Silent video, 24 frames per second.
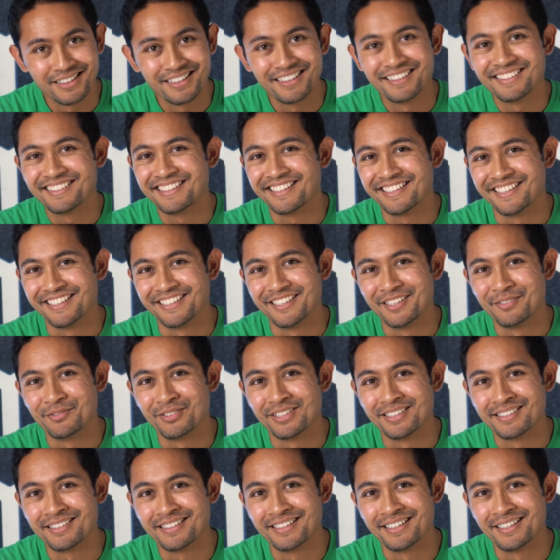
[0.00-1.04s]
See the
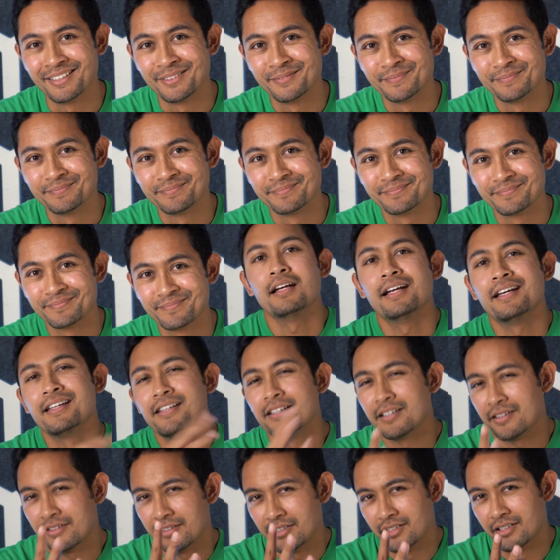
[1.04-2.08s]
difference there? And
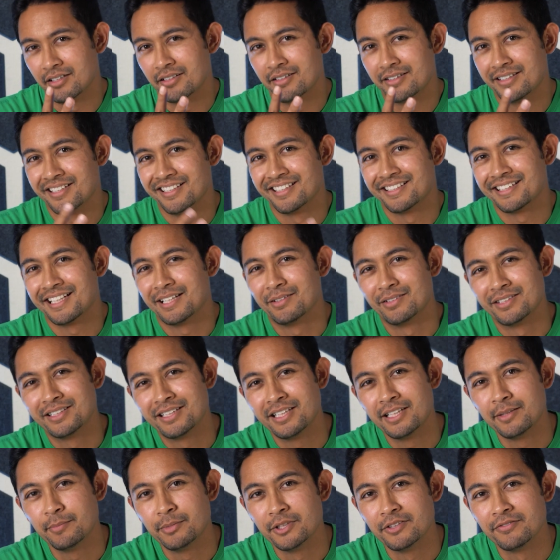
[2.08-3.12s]
the third thing that would
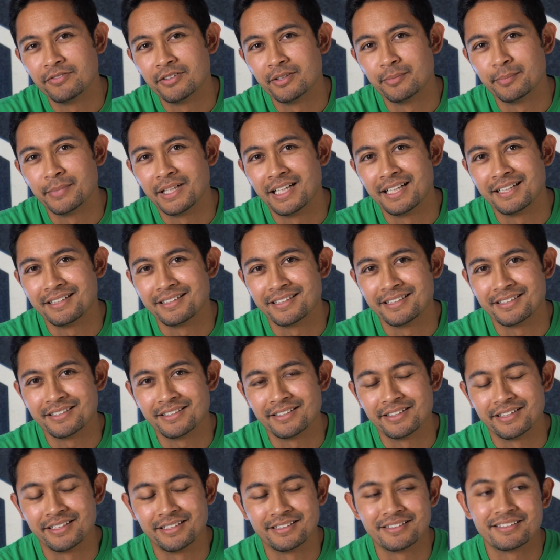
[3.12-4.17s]
keep you from buying this
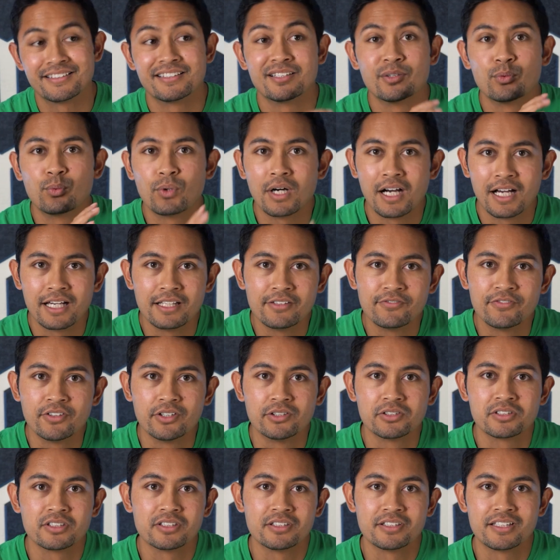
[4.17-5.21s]
lens, the wide
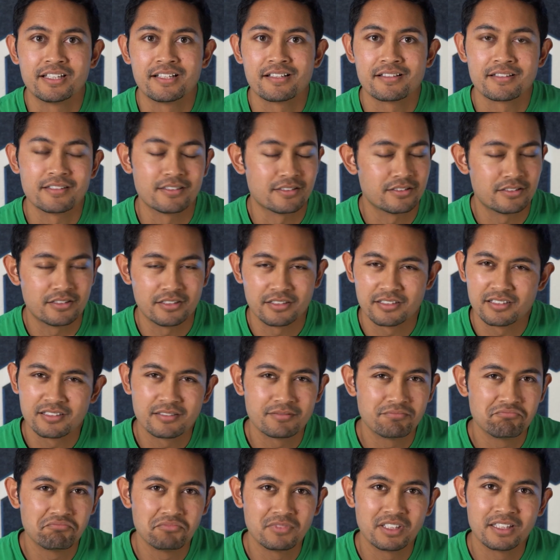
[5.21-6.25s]
focal length is just,
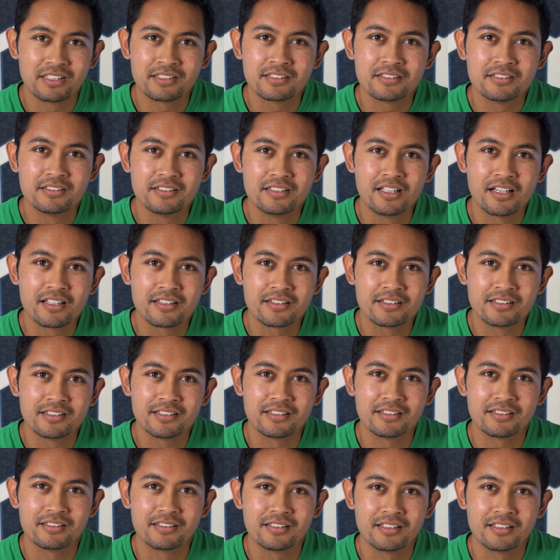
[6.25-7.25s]
it's nothing